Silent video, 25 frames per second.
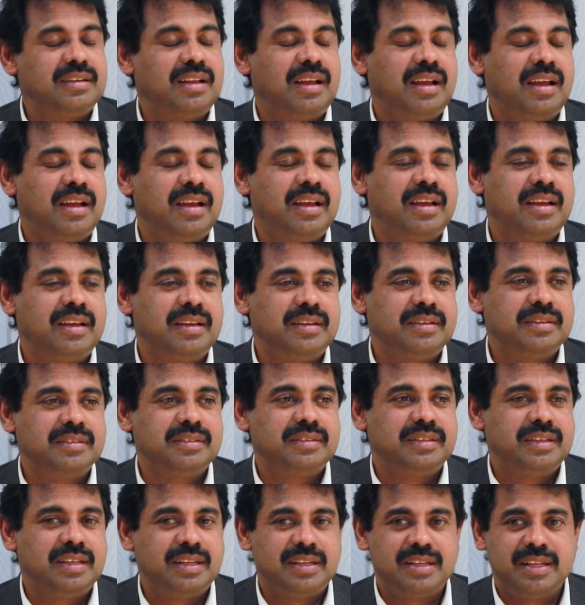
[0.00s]

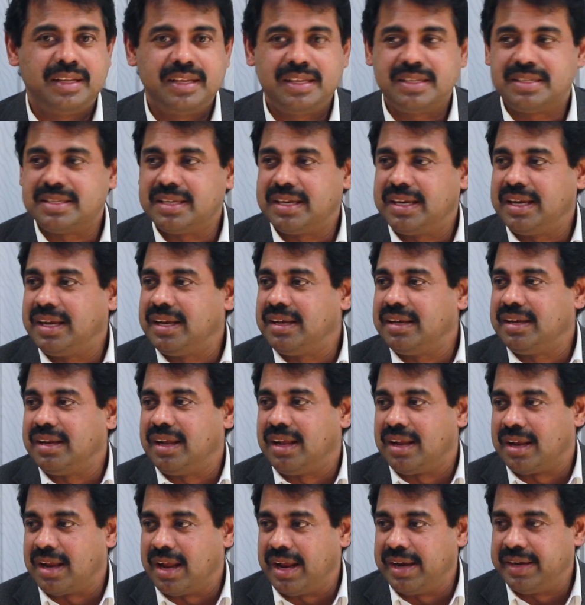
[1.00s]
in the Israel,
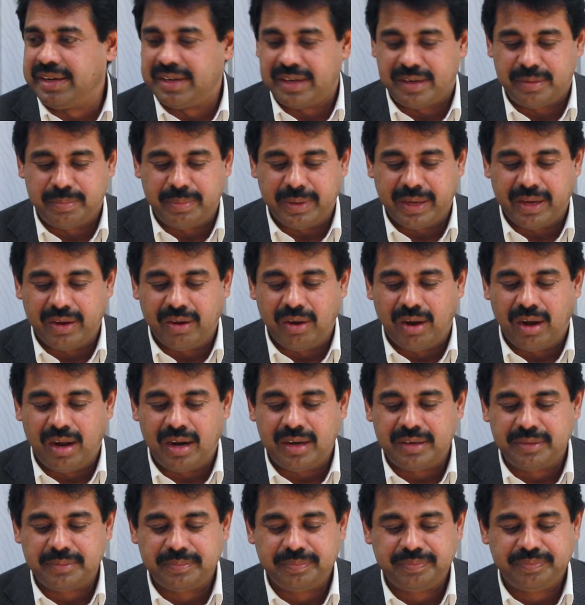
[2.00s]
anointed by
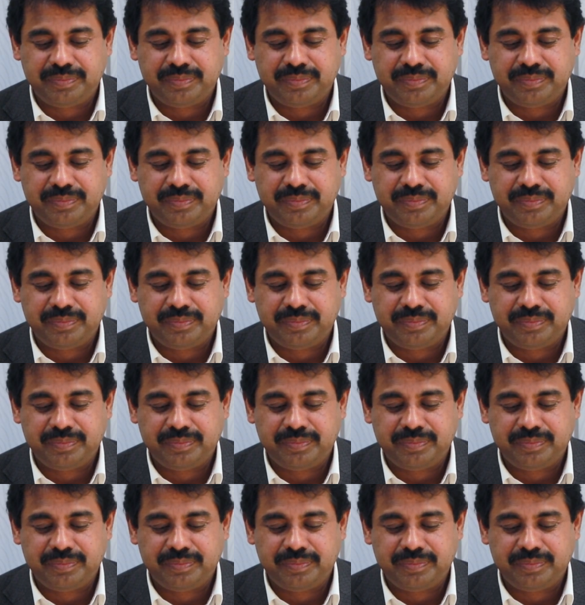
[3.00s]
God.